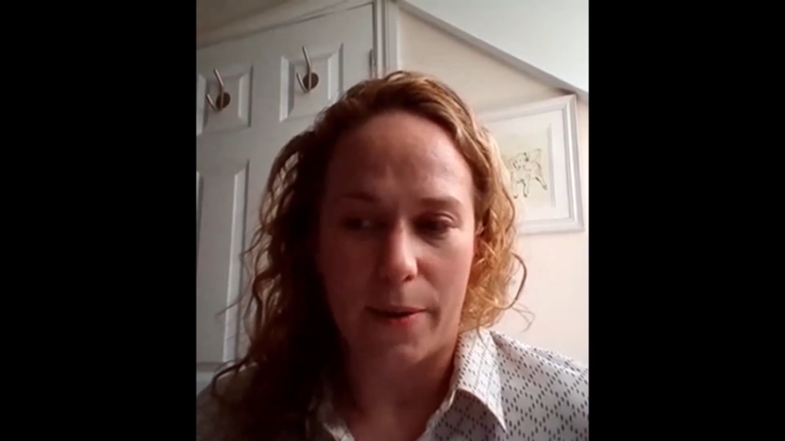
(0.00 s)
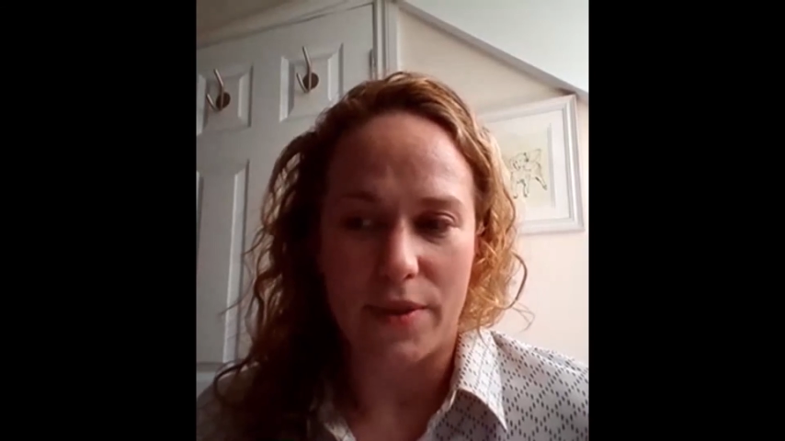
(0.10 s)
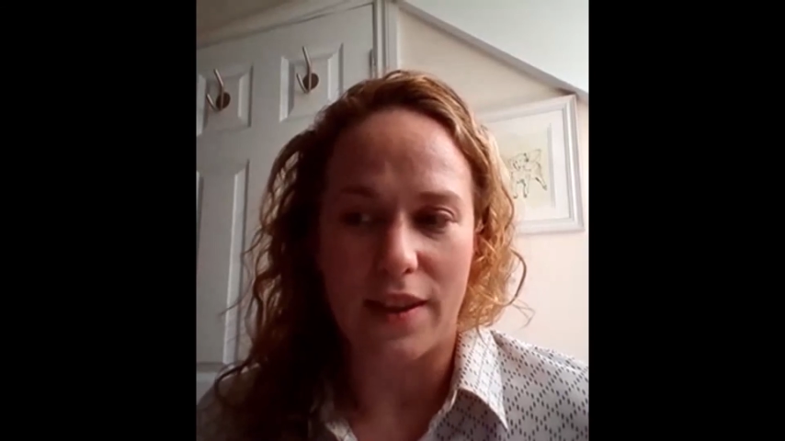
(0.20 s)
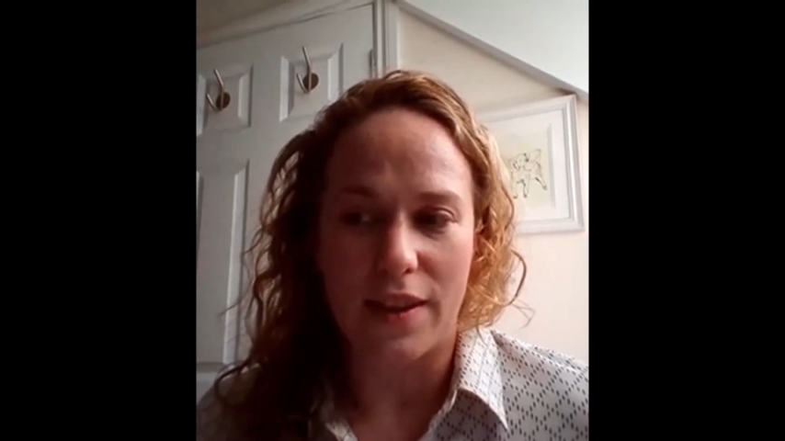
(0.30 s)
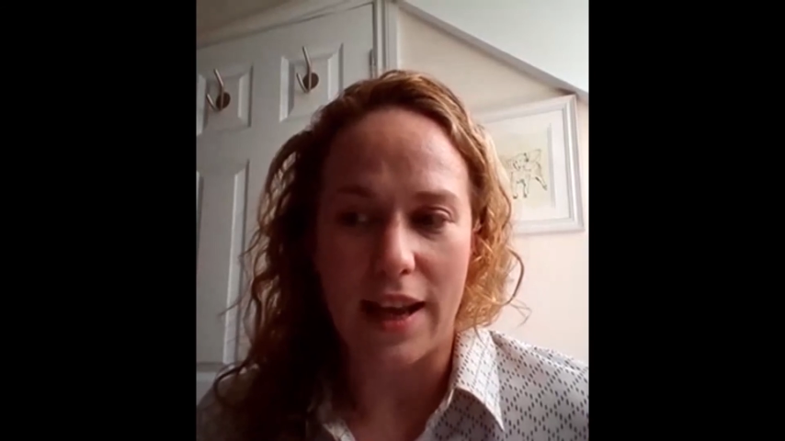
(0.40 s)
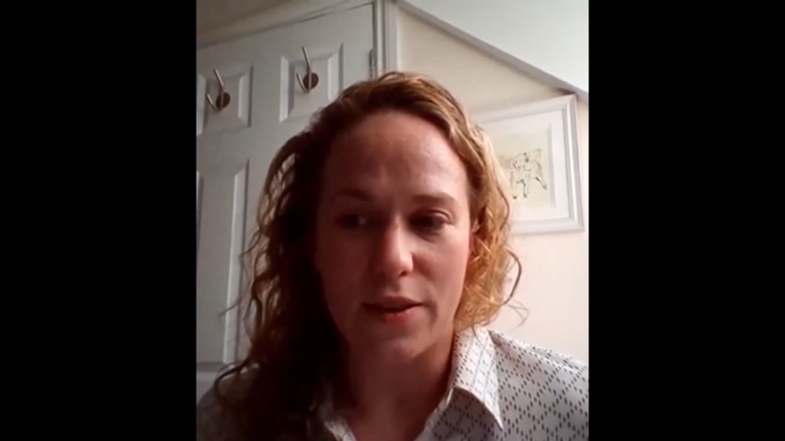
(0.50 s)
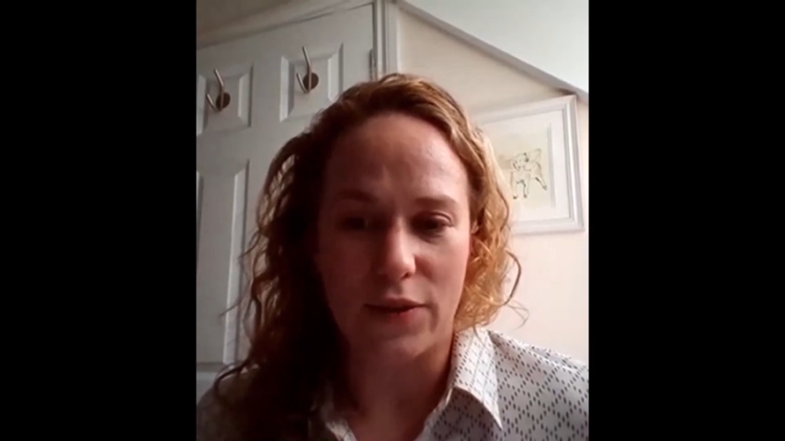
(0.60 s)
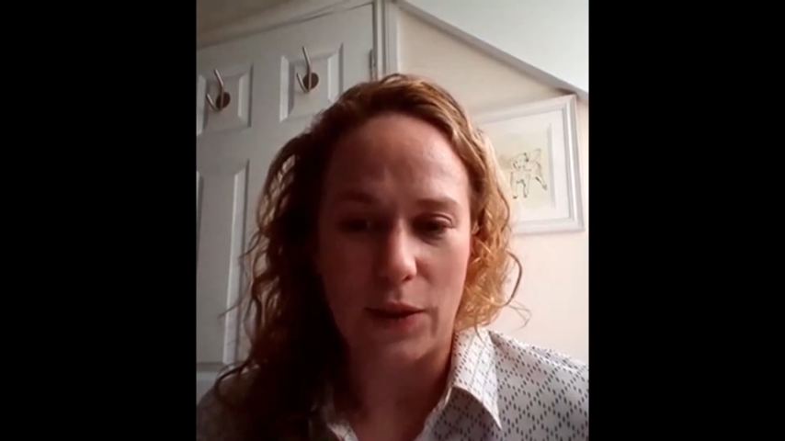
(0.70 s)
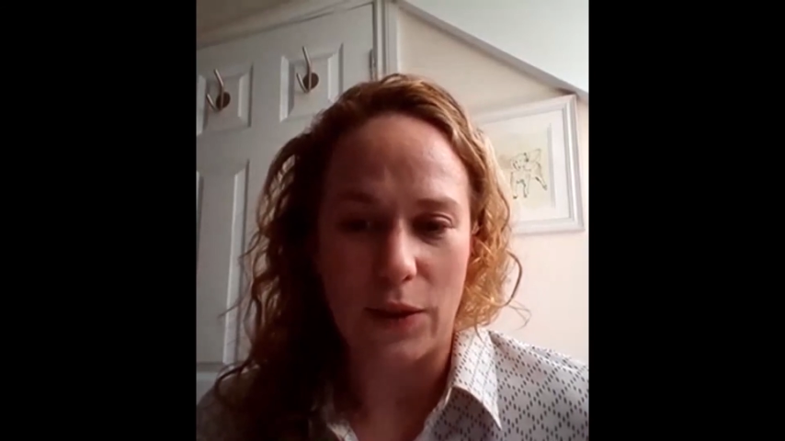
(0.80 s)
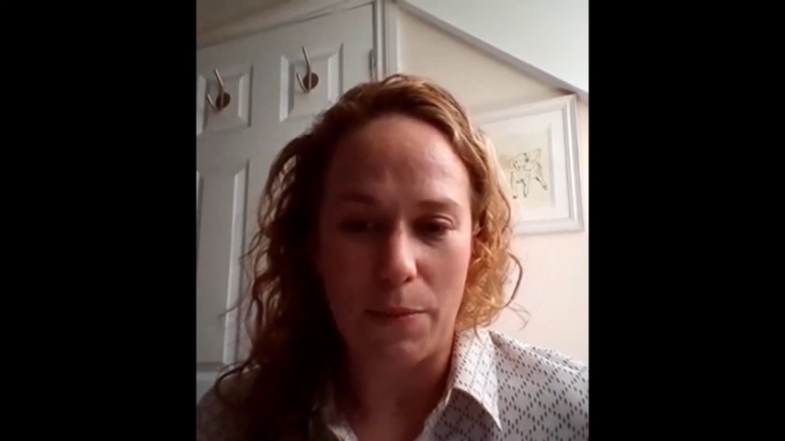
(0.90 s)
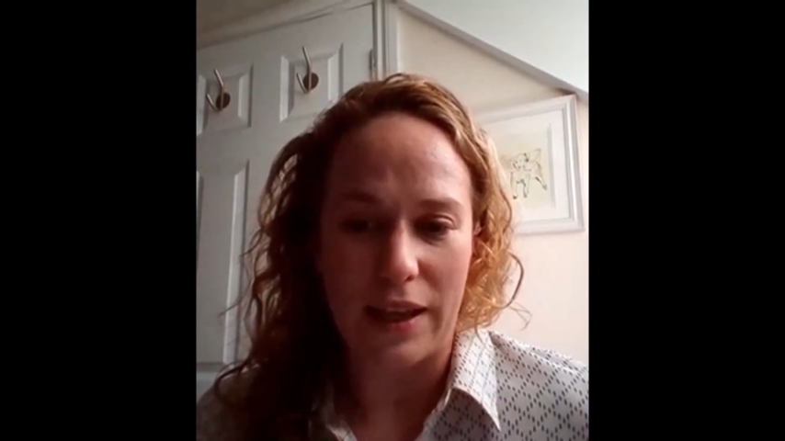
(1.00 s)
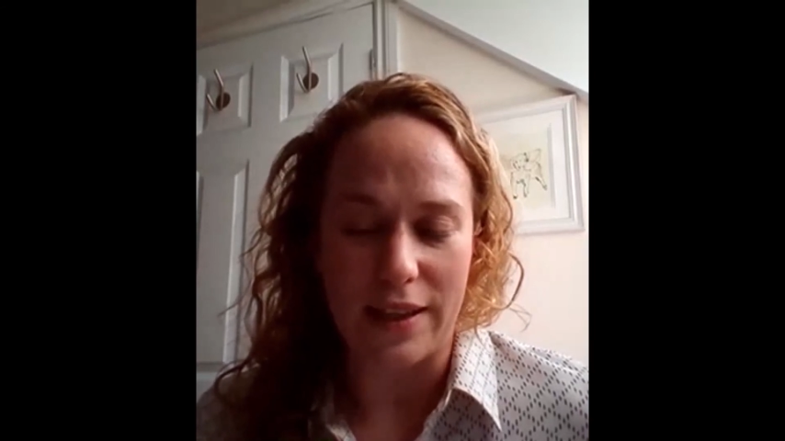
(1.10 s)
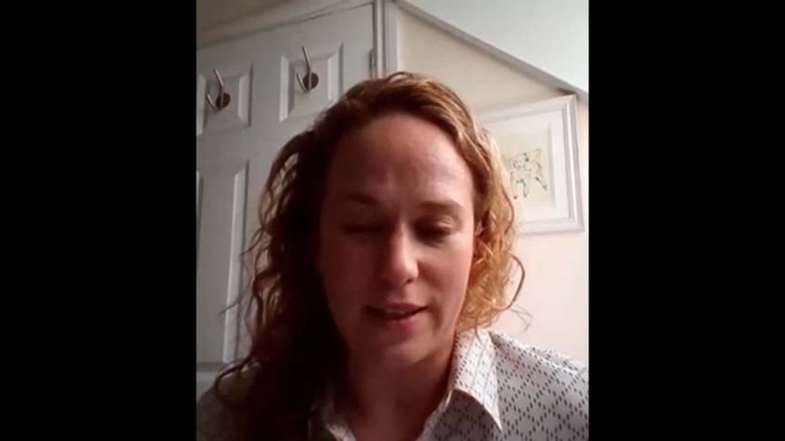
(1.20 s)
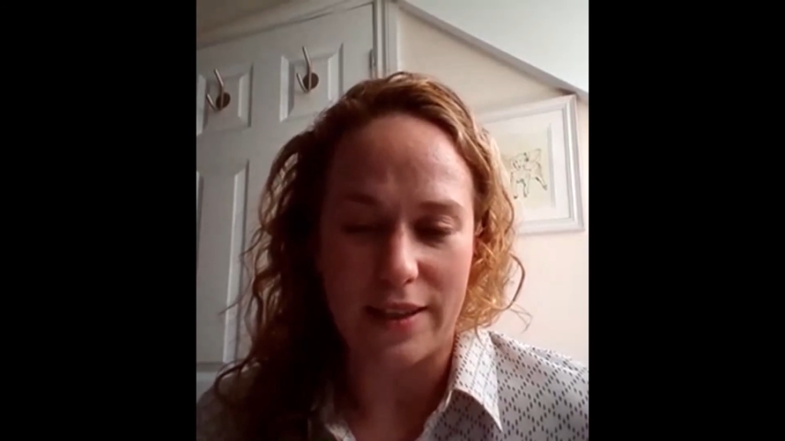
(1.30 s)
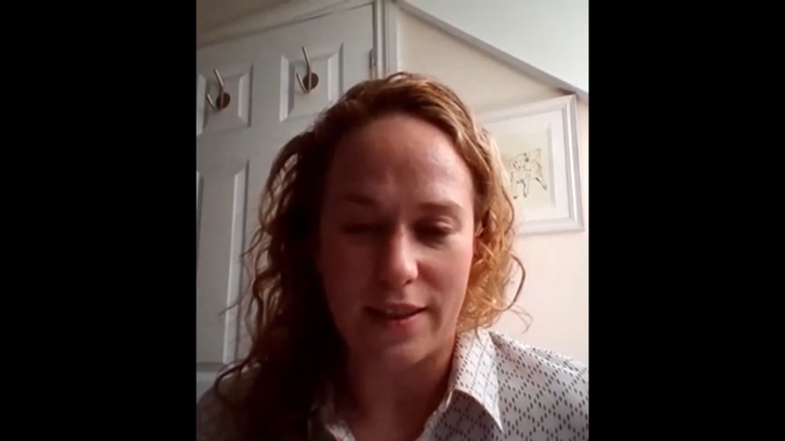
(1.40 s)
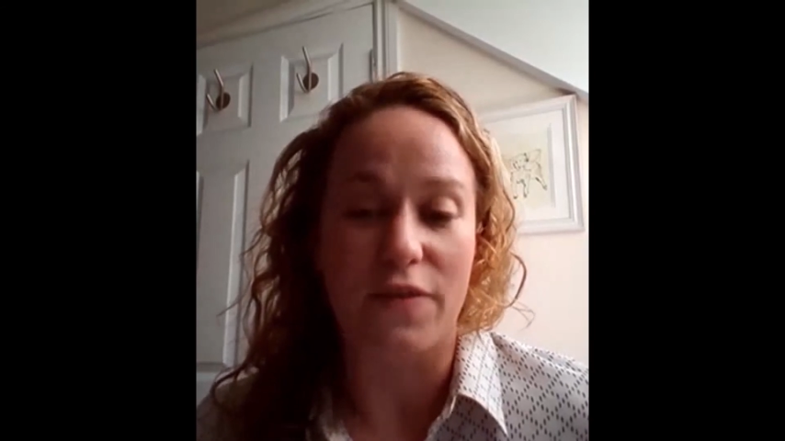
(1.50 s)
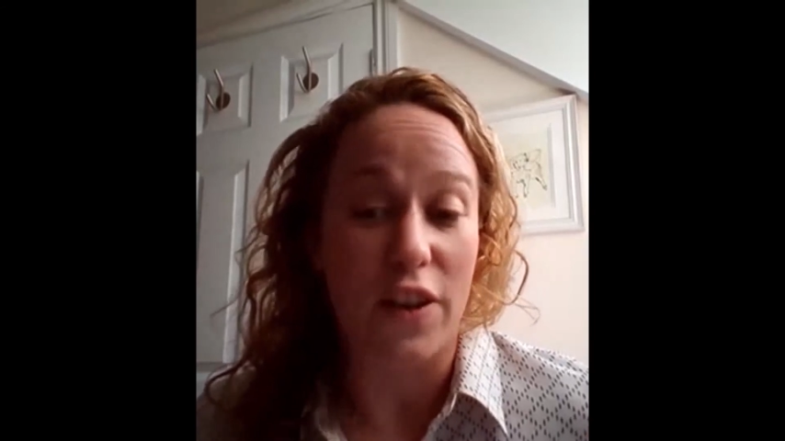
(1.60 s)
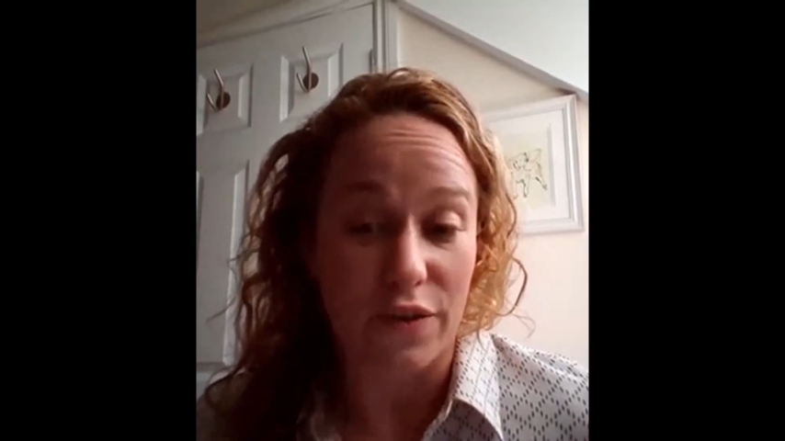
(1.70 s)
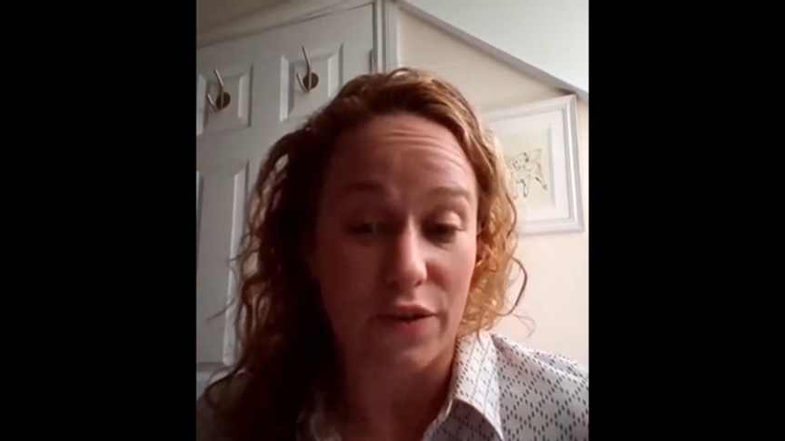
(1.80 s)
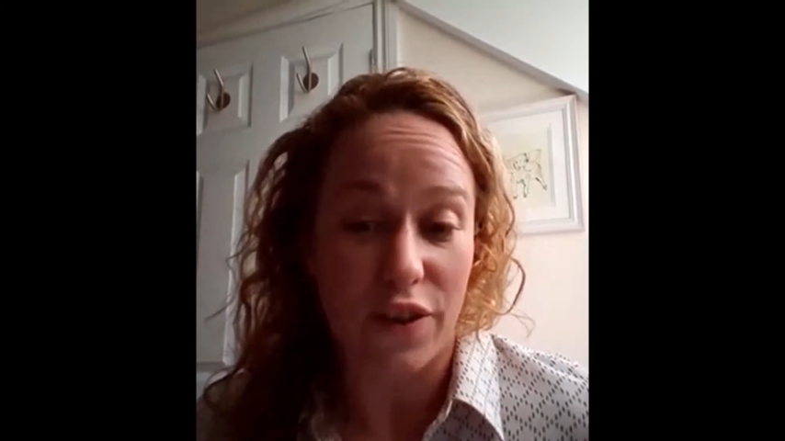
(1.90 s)
So that's often the biggest,
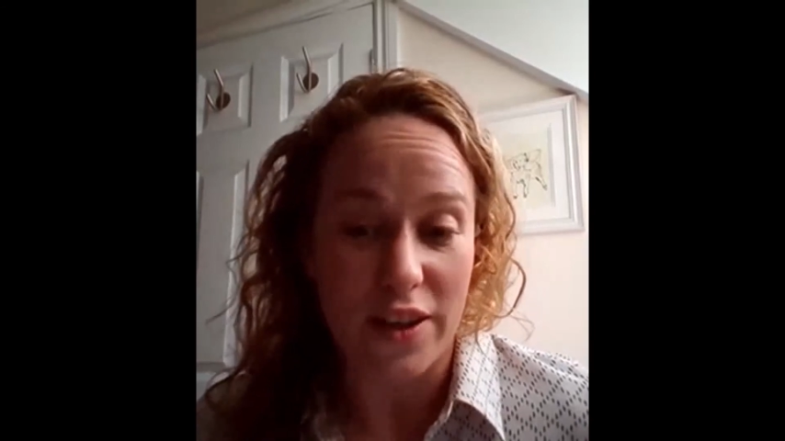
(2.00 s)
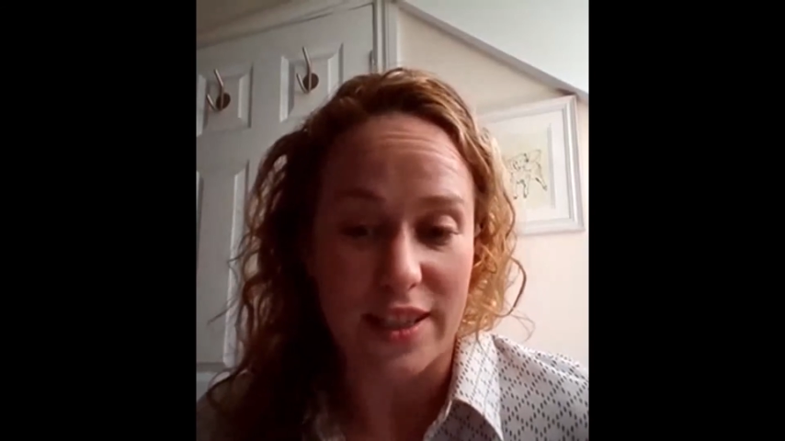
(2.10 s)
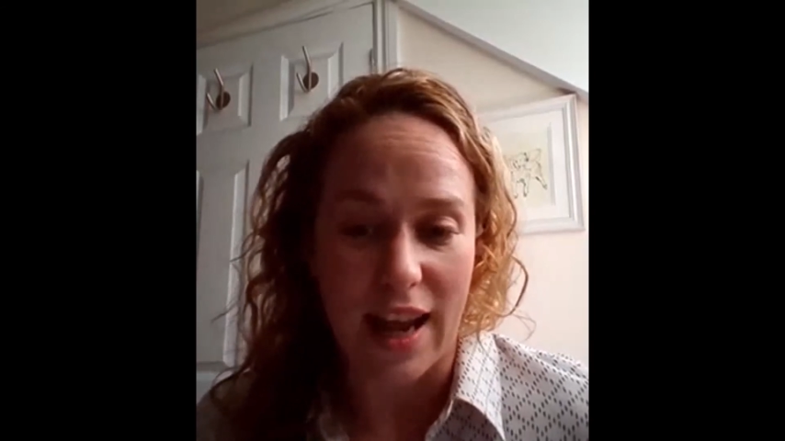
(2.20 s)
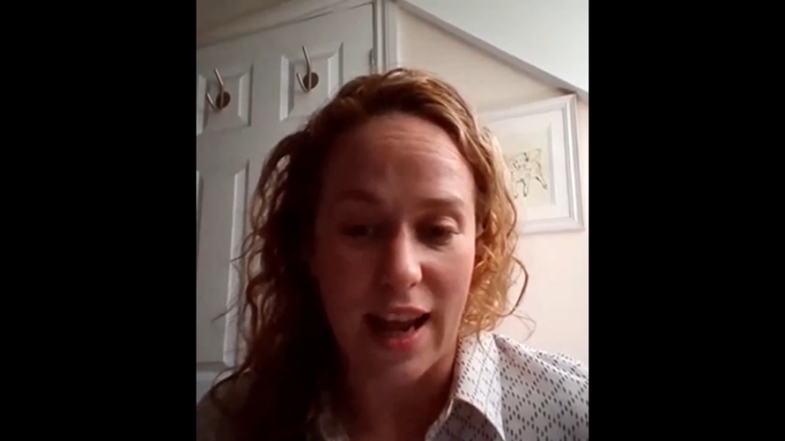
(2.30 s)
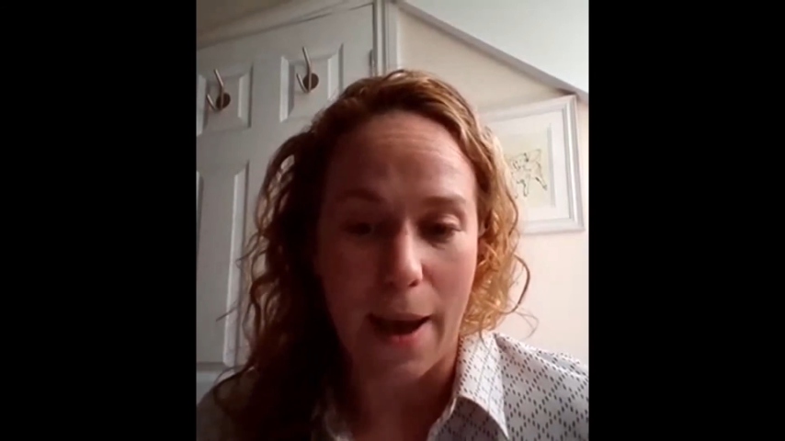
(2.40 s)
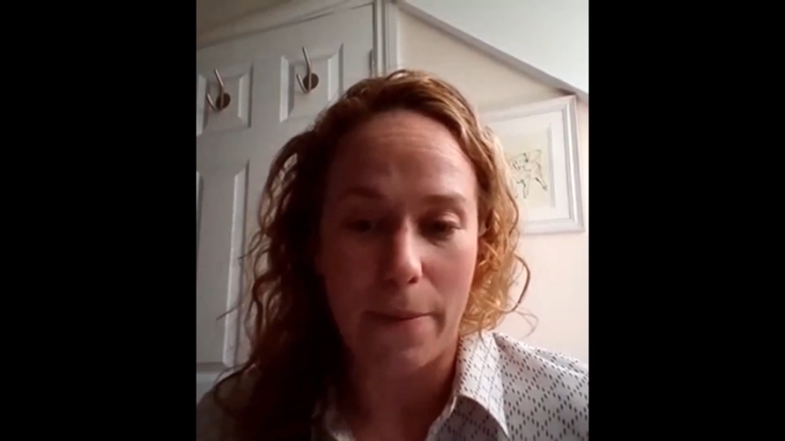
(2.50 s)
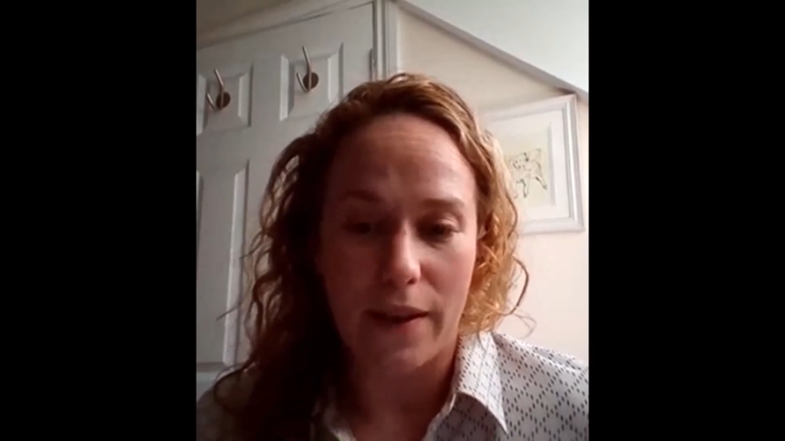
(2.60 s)
the first step.